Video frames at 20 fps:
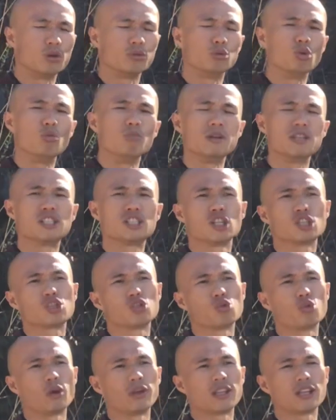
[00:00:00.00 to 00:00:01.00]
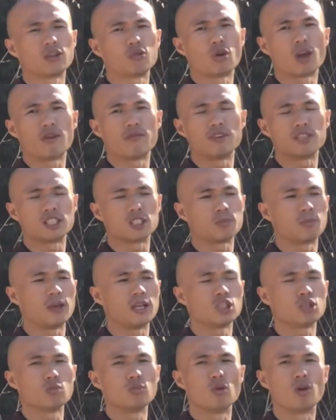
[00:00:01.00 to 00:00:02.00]
room in such a way that you have a
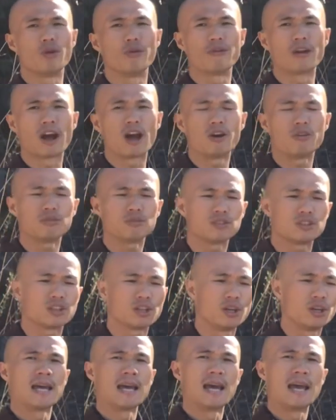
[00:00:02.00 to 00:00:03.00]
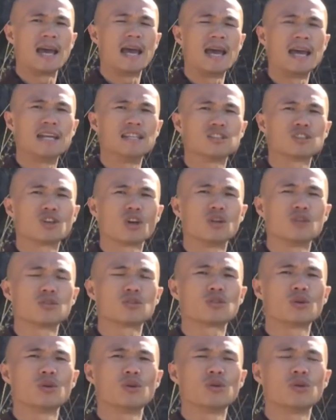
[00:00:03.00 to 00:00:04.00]
space to move around, and
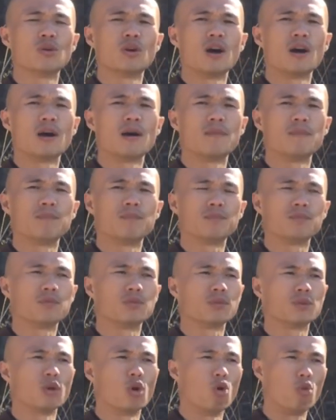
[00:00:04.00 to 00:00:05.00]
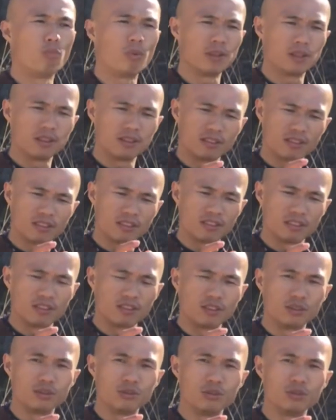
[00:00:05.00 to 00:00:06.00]
also um, open
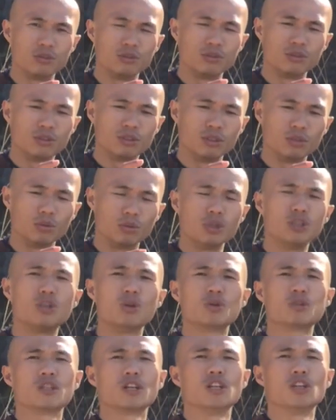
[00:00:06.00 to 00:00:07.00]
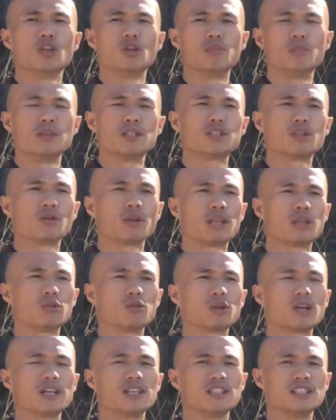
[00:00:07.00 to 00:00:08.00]
the, the windows a little bit so that
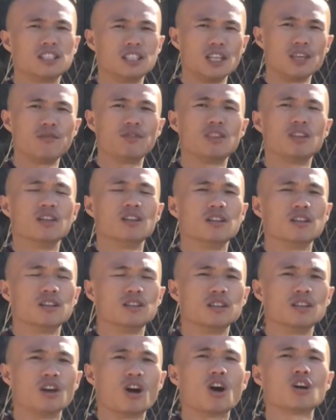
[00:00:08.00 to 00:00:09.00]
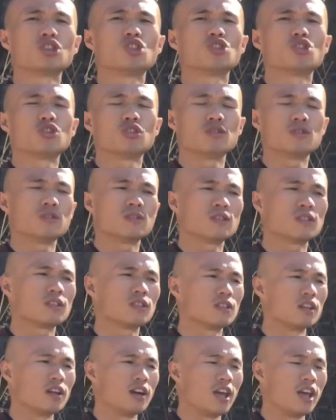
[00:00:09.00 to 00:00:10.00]
you can receive the the oxygen,
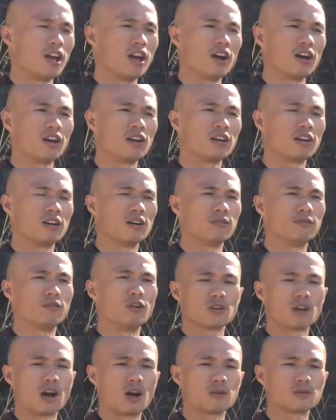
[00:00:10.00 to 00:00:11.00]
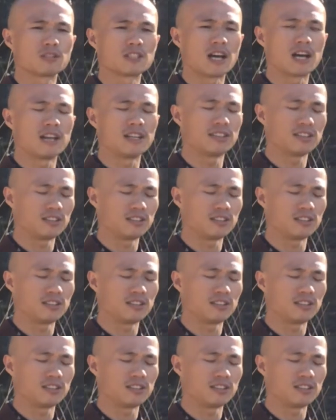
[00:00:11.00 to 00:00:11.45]
the air uh, from outside.